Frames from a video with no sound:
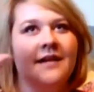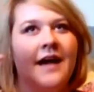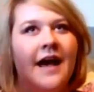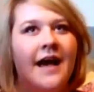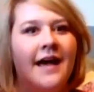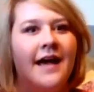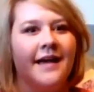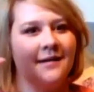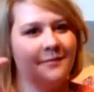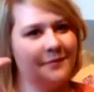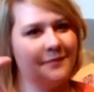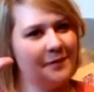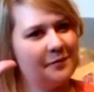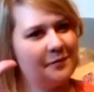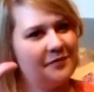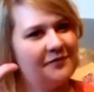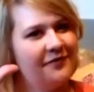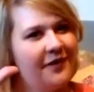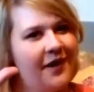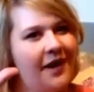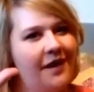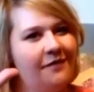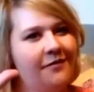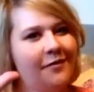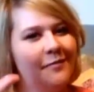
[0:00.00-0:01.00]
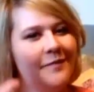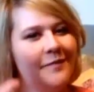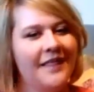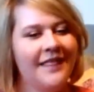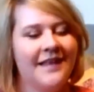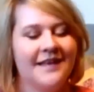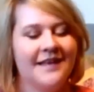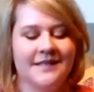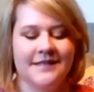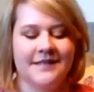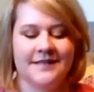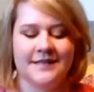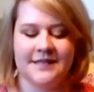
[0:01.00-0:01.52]
item number 5 on my
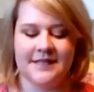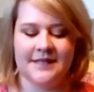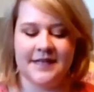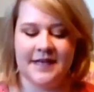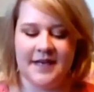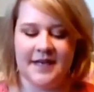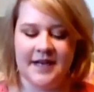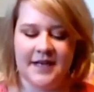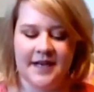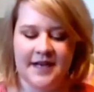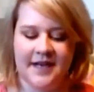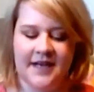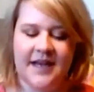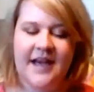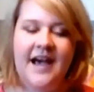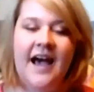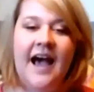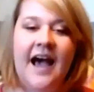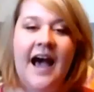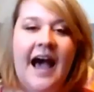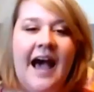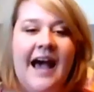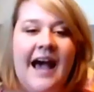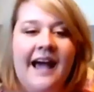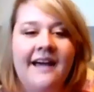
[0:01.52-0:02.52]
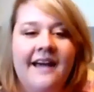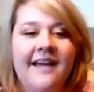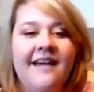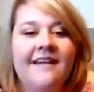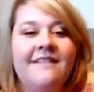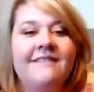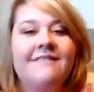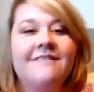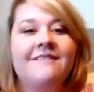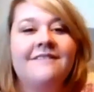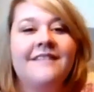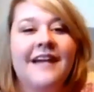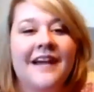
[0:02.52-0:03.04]
list. I
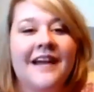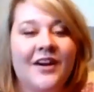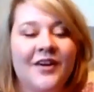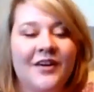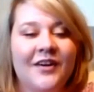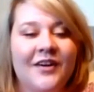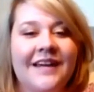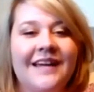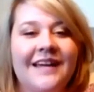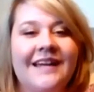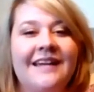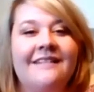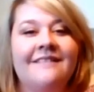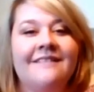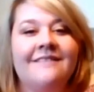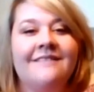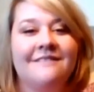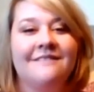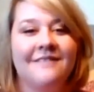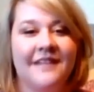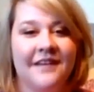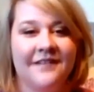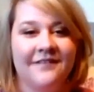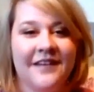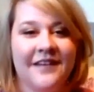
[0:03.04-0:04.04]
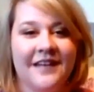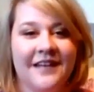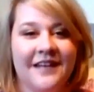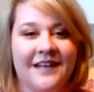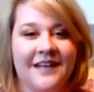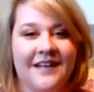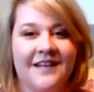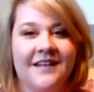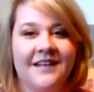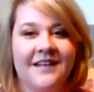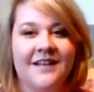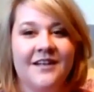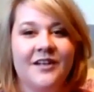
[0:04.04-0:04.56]
have very
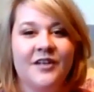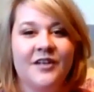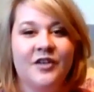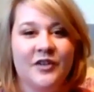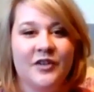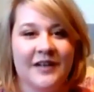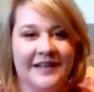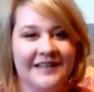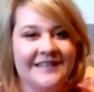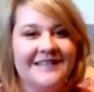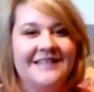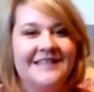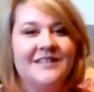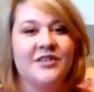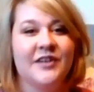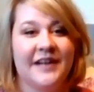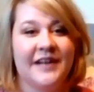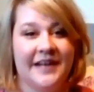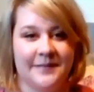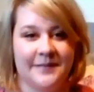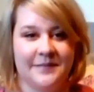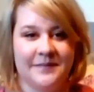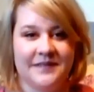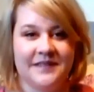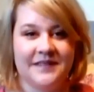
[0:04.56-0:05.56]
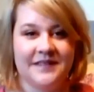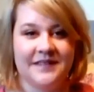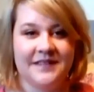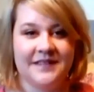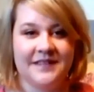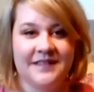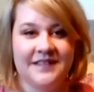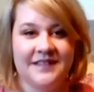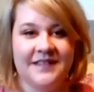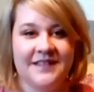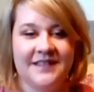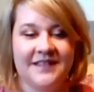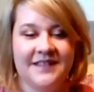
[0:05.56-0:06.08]
vivid, crazy dreams.
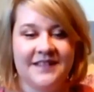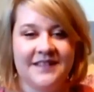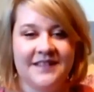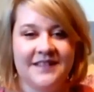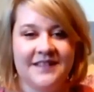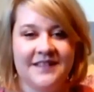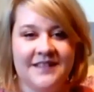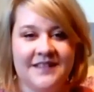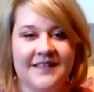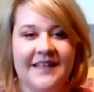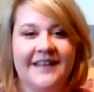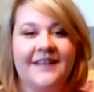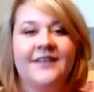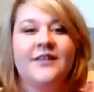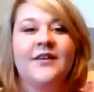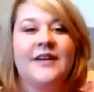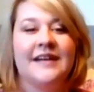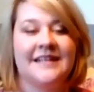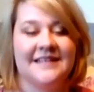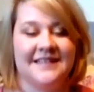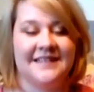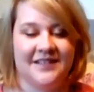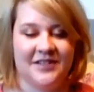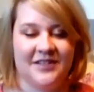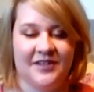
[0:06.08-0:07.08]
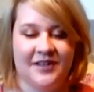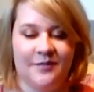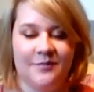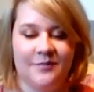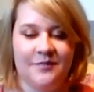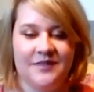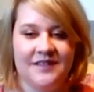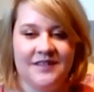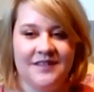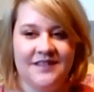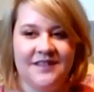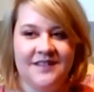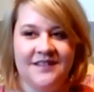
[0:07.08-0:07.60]
Like crazy
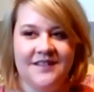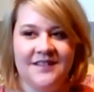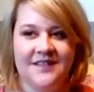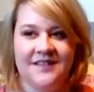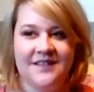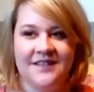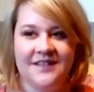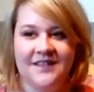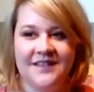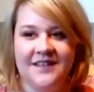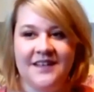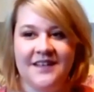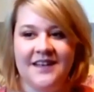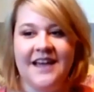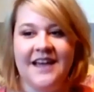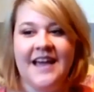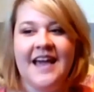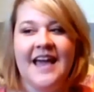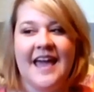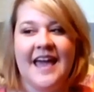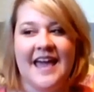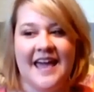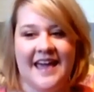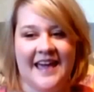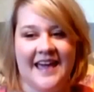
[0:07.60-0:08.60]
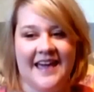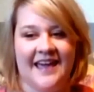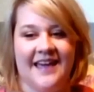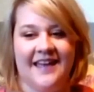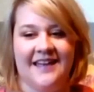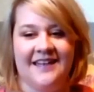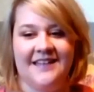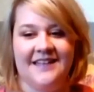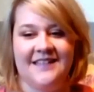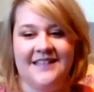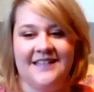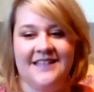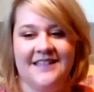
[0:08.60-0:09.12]
dreams.
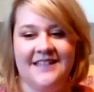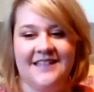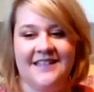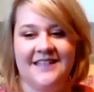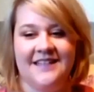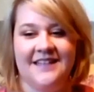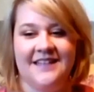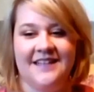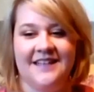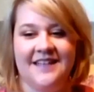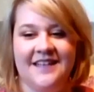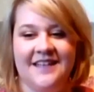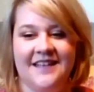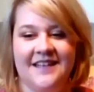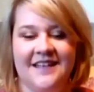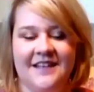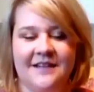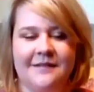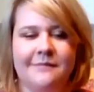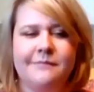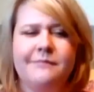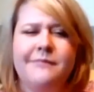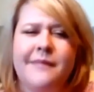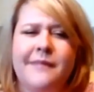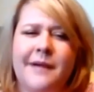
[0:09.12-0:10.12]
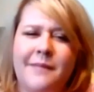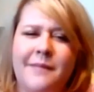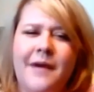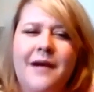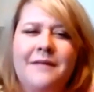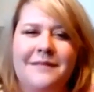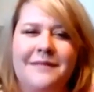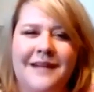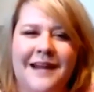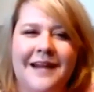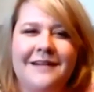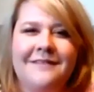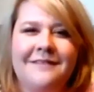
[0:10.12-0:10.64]
And my
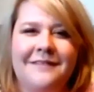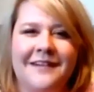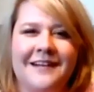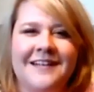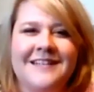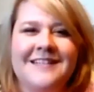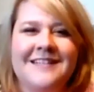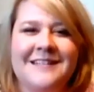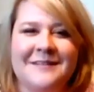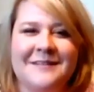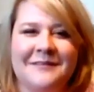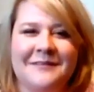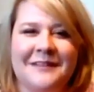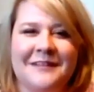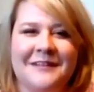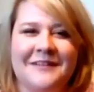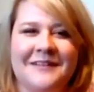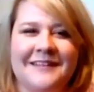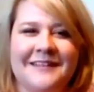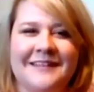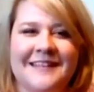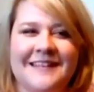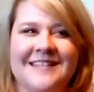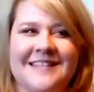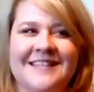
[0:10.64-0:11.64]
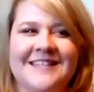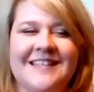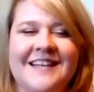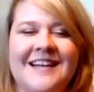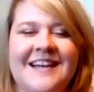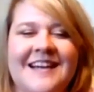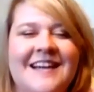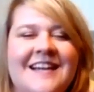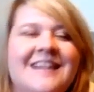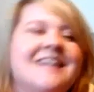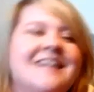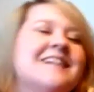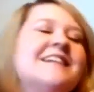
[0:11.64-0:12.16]
mom and I are very similar at this.
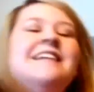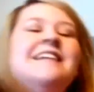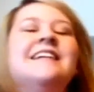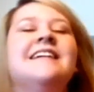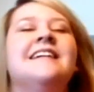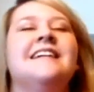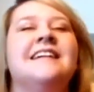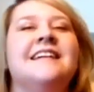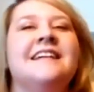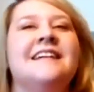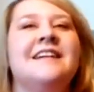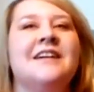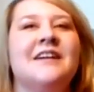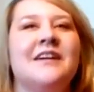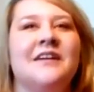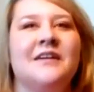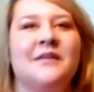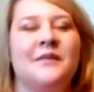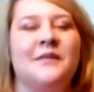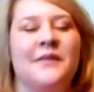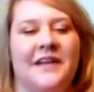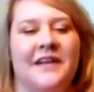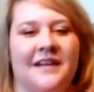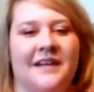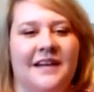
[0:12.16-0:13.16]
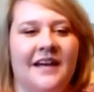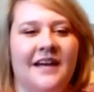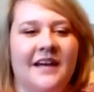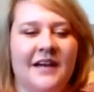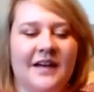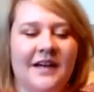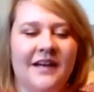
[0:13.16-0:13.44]
I